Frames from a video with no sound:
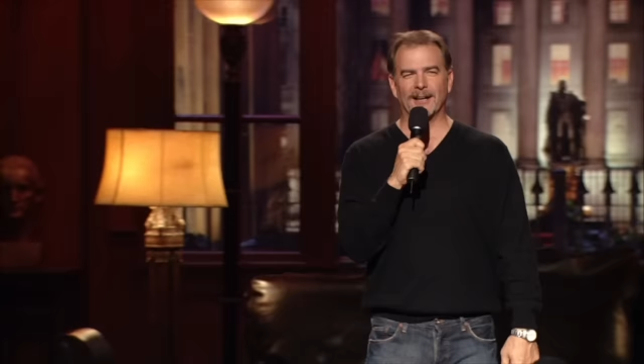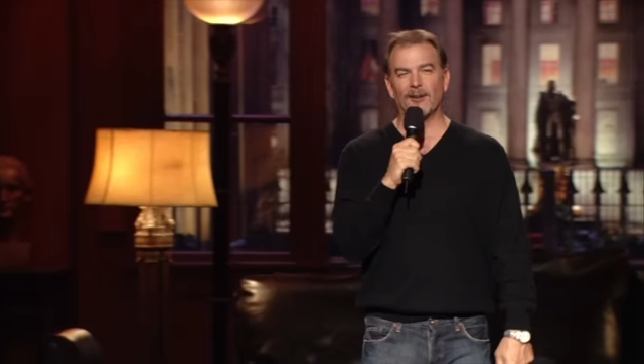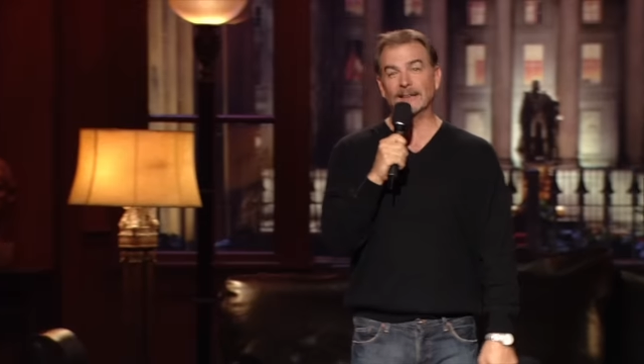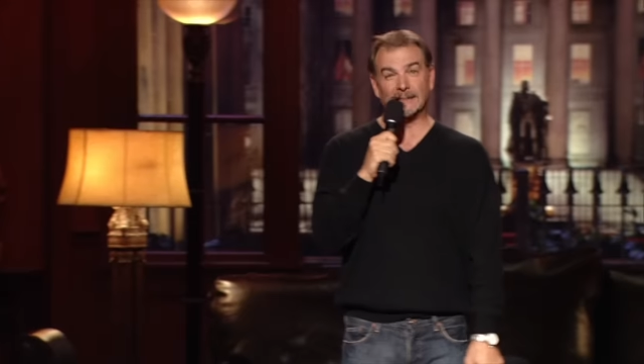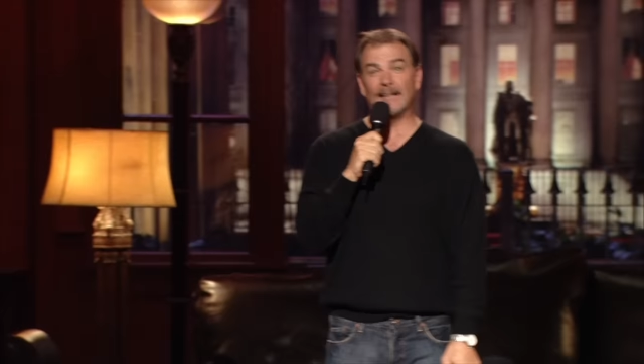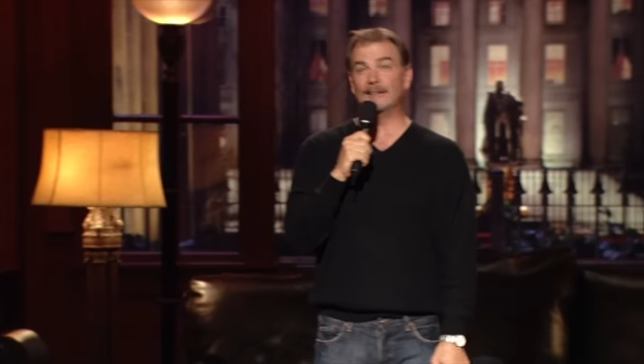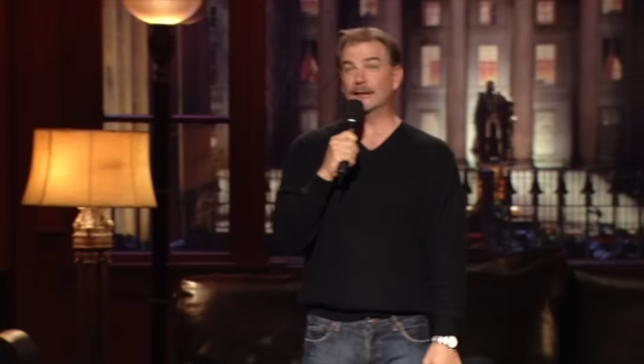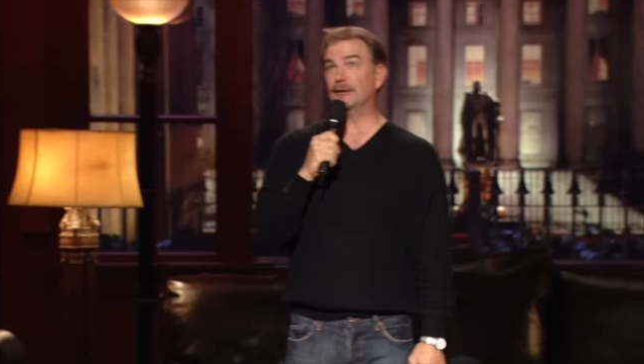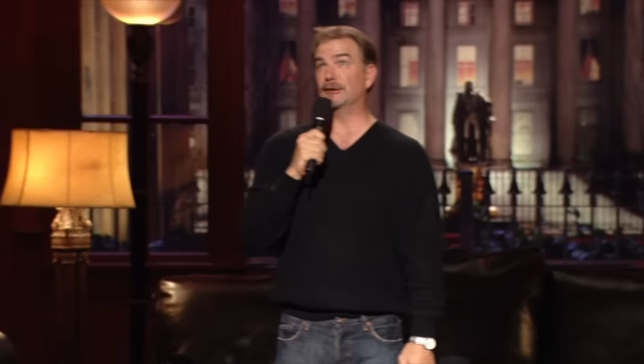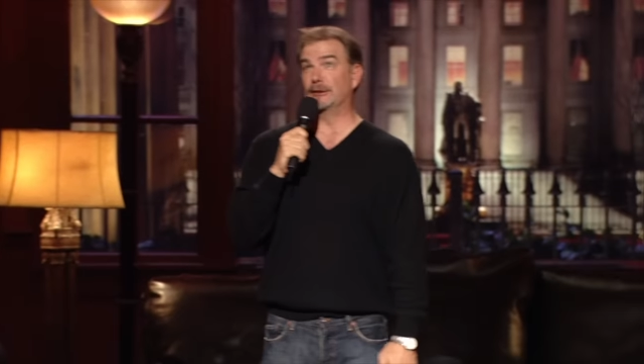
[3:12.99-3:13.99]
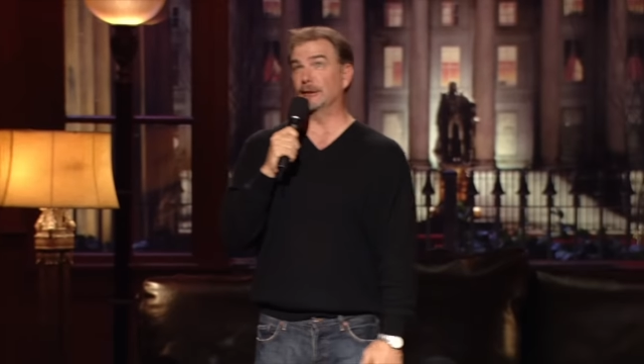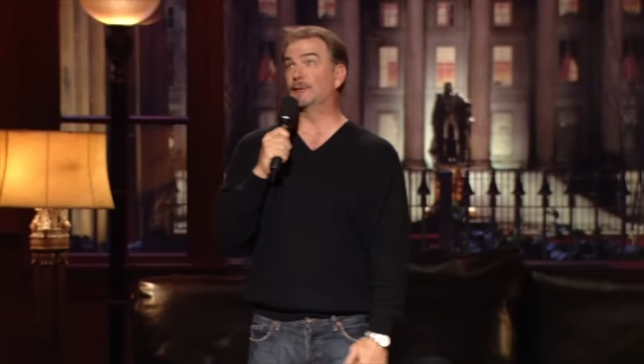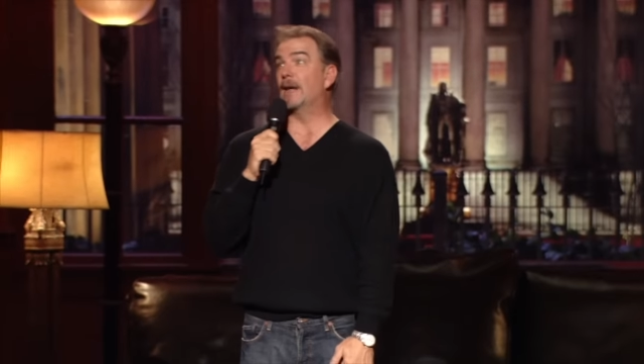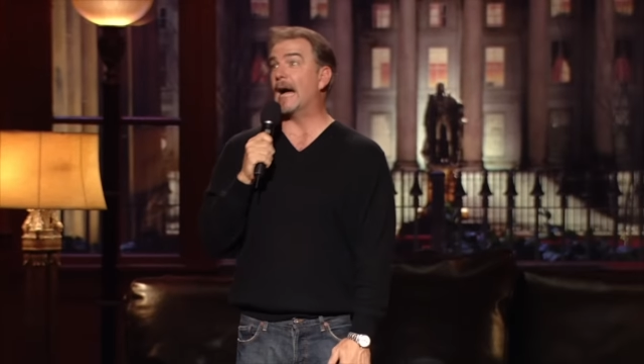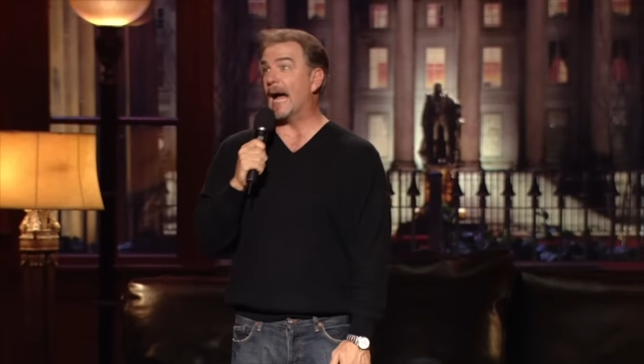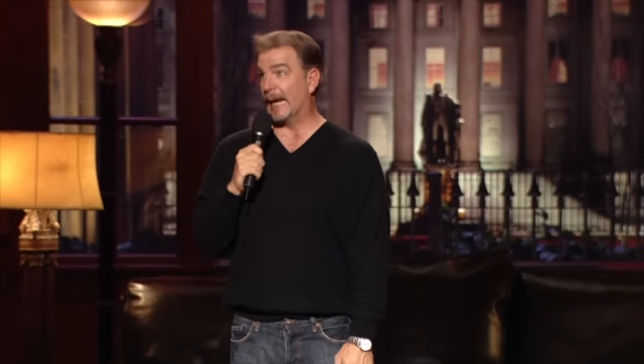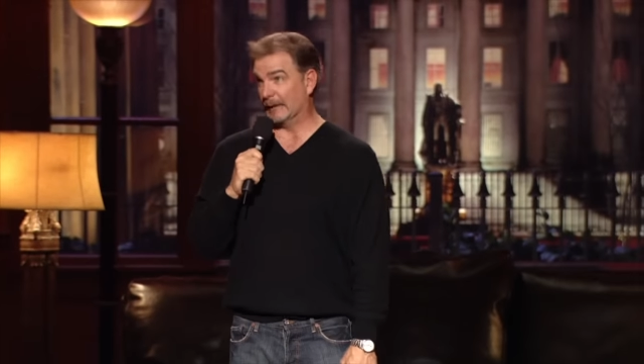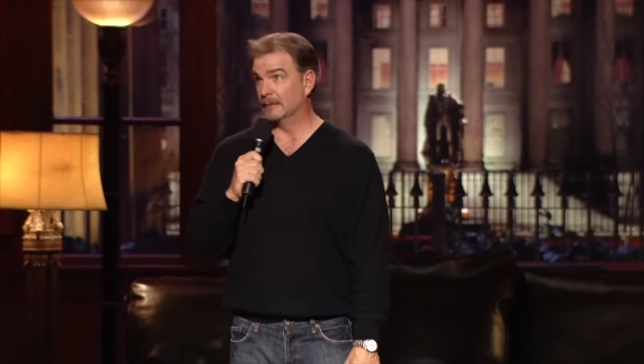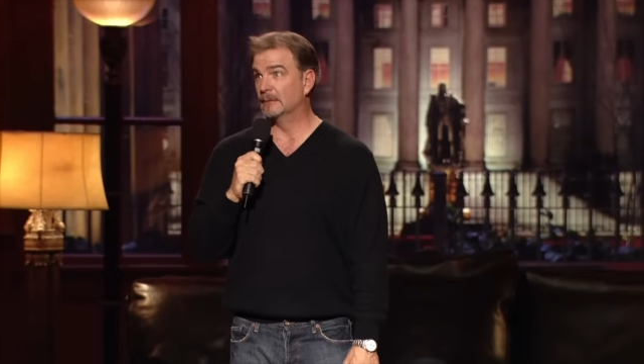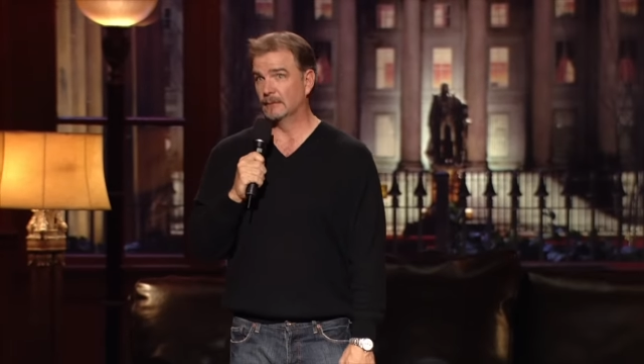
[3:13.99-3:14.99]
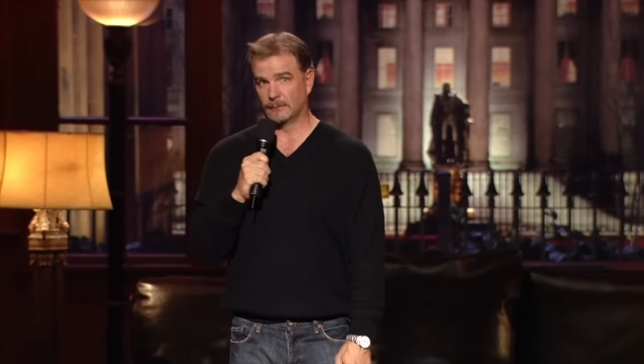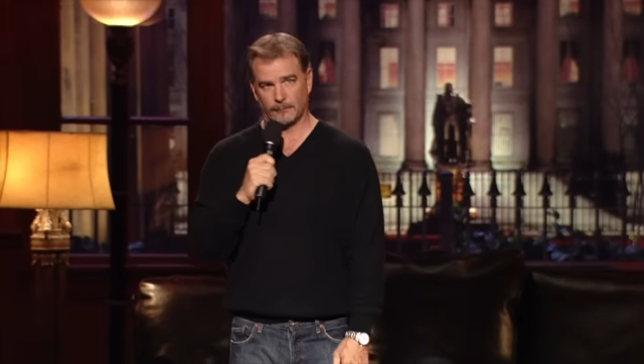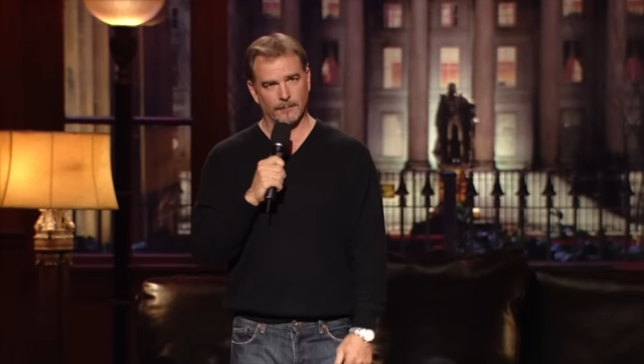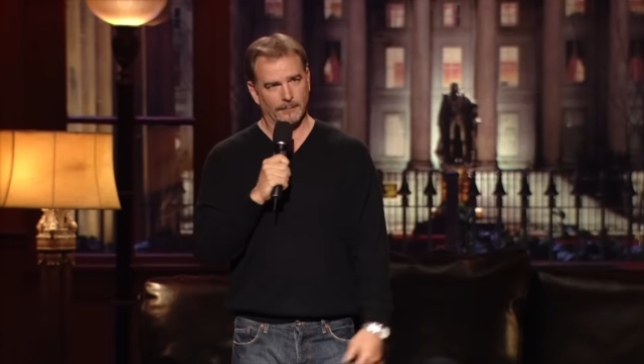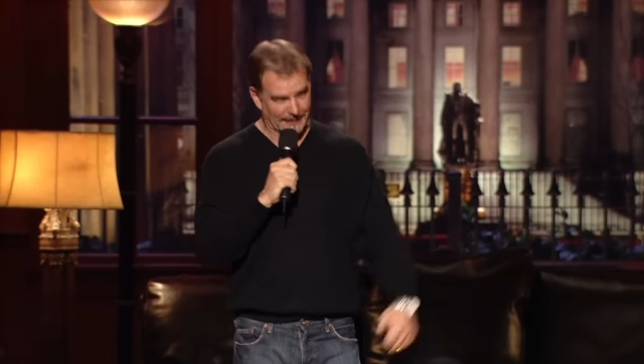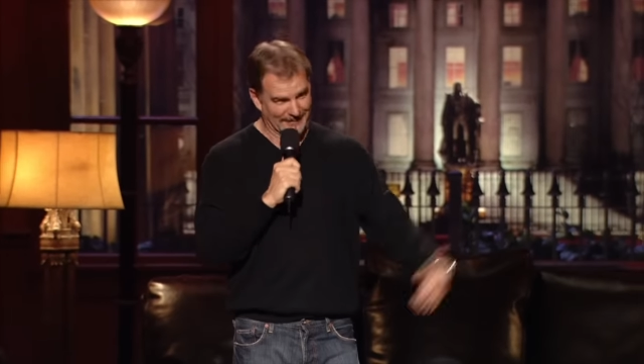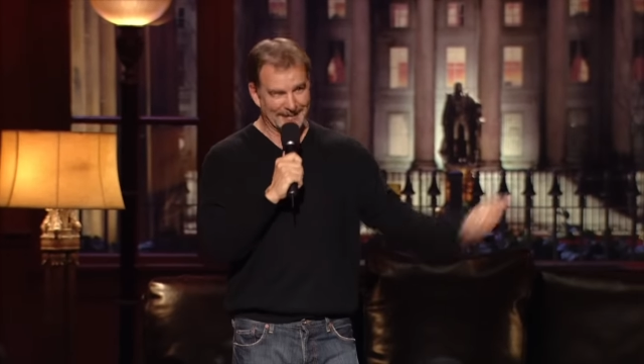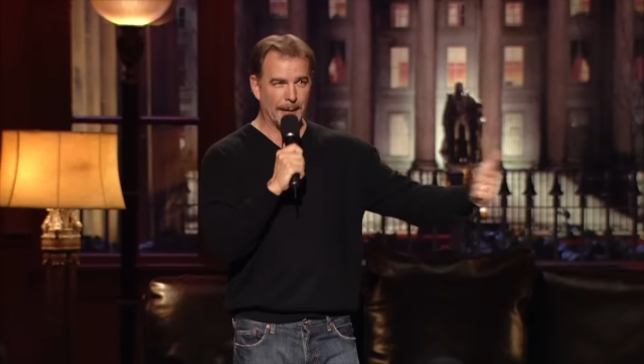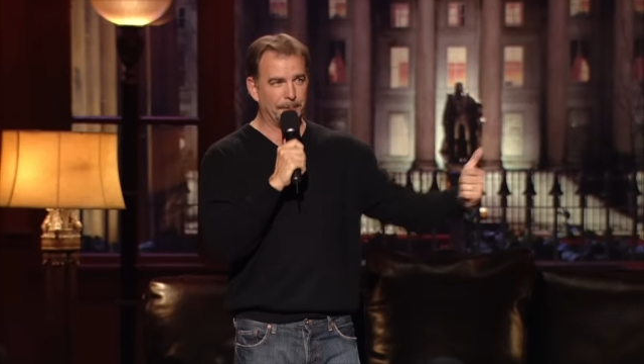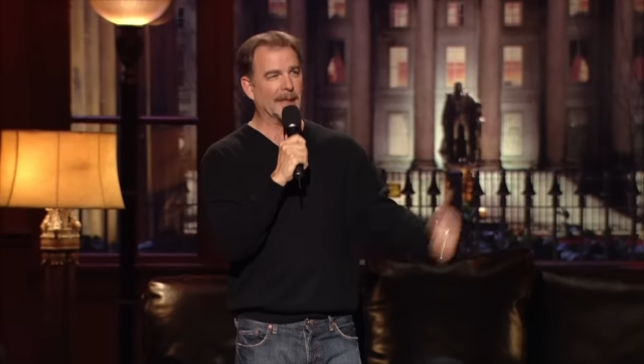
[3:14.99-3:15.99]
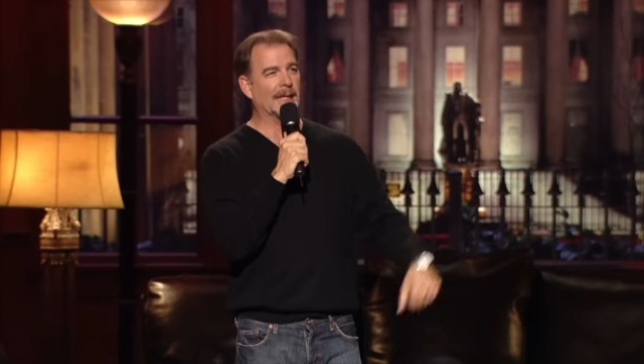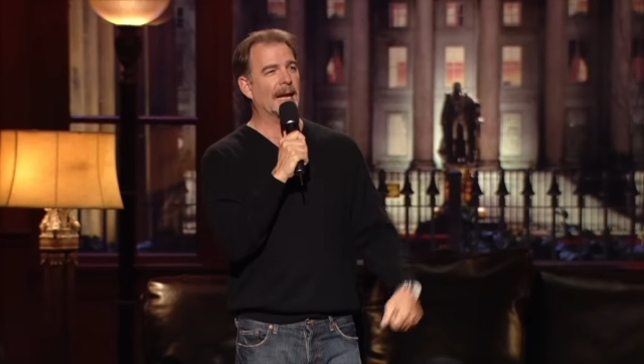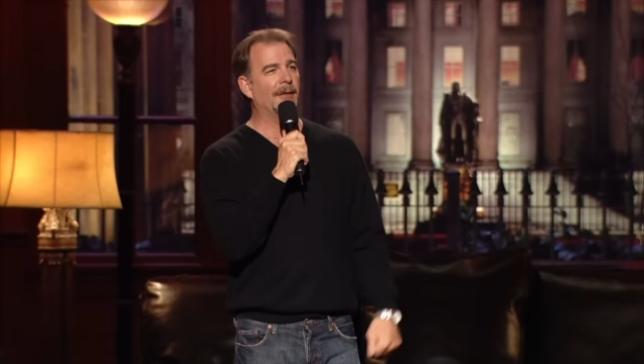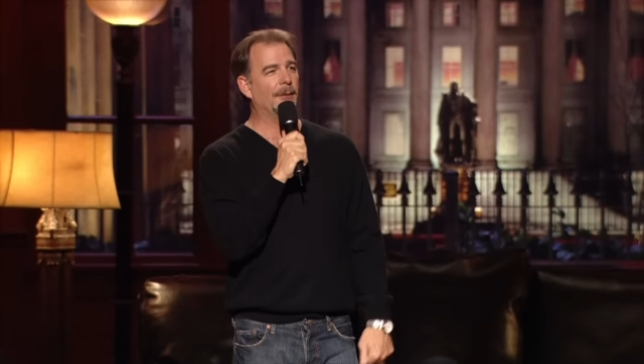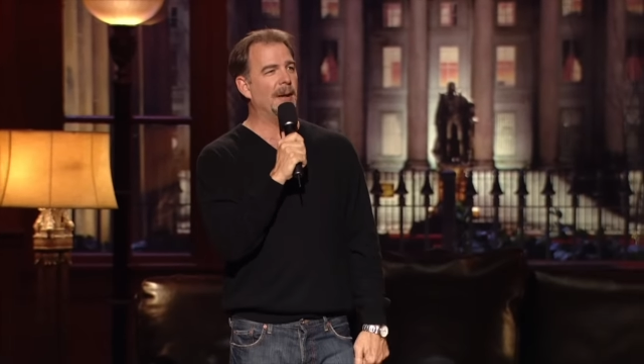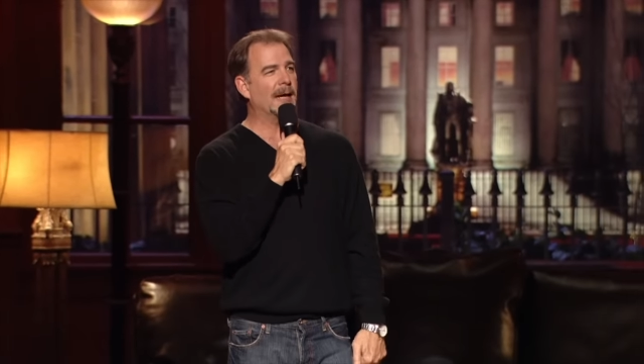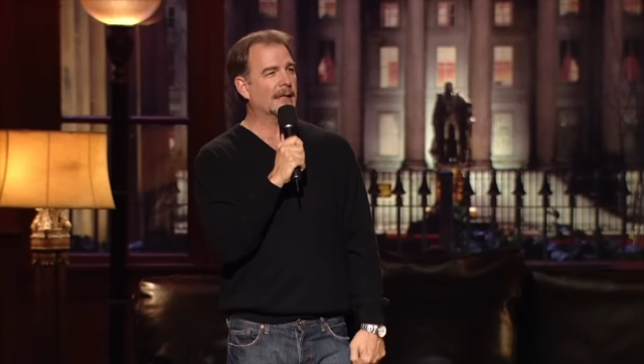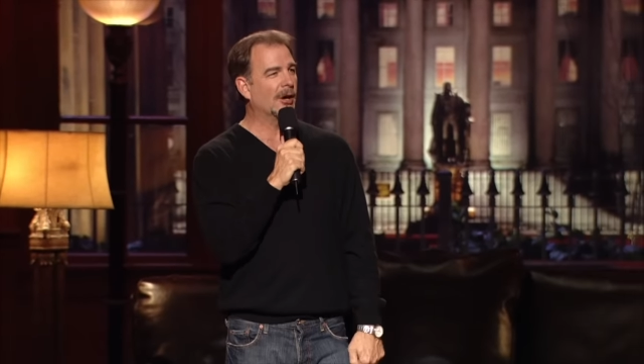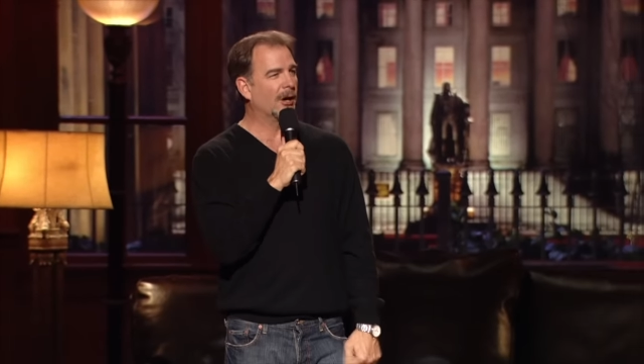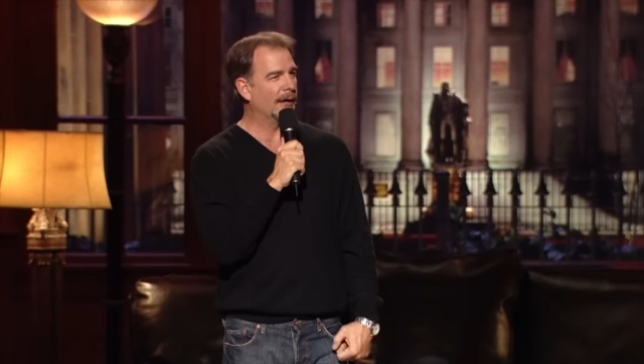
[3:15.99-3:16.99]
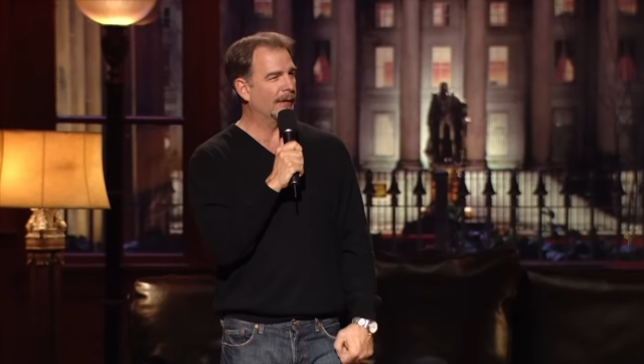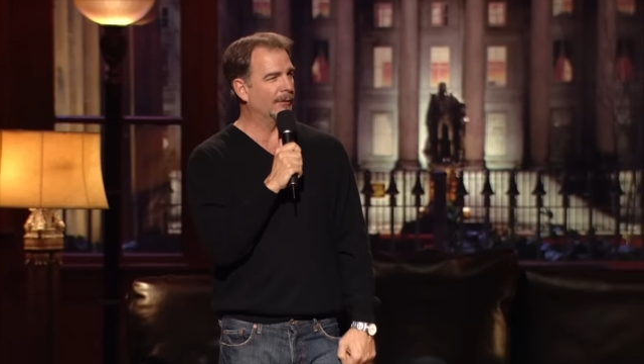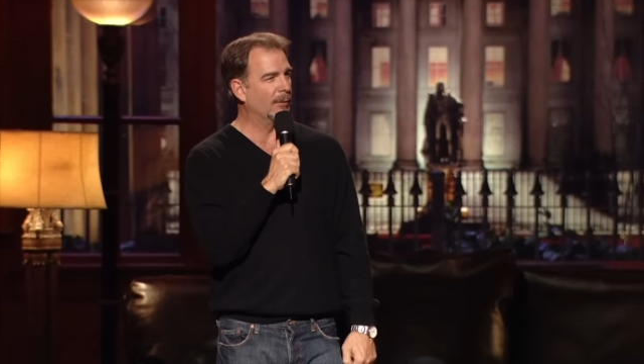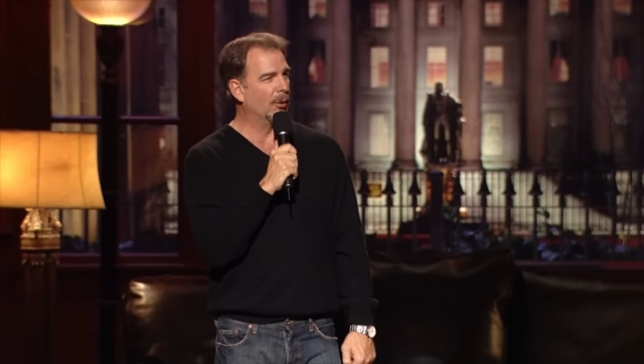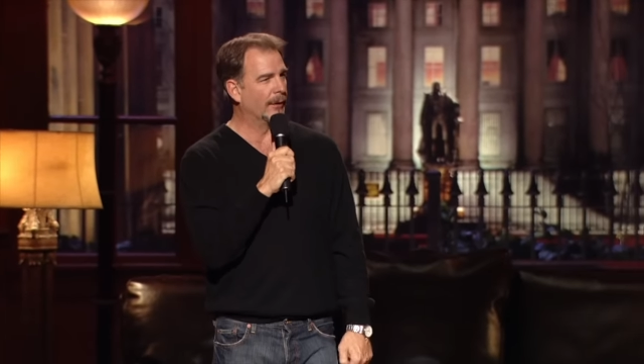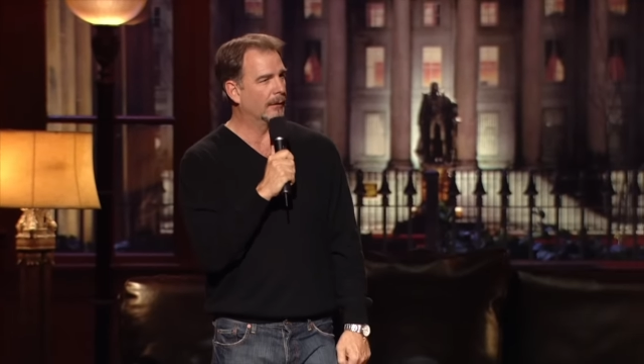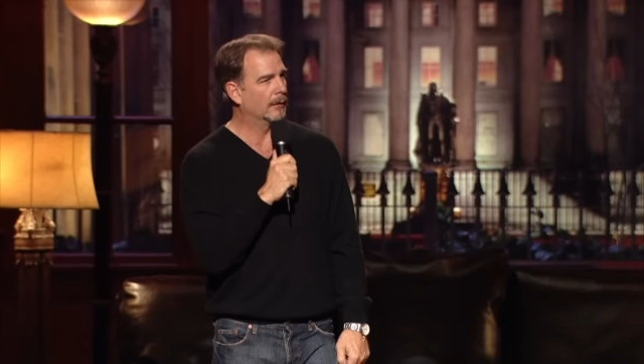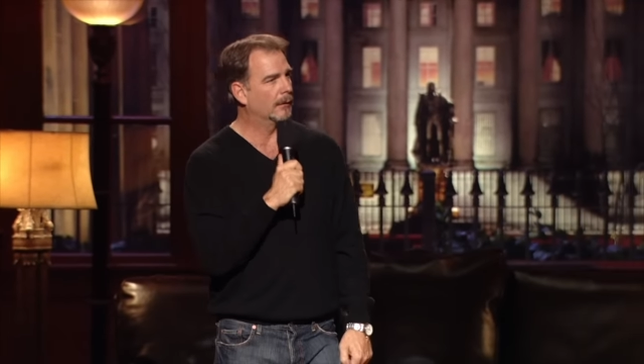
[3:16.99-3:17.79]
go, his digestion's just fine. I pick it out of the backyard every morning.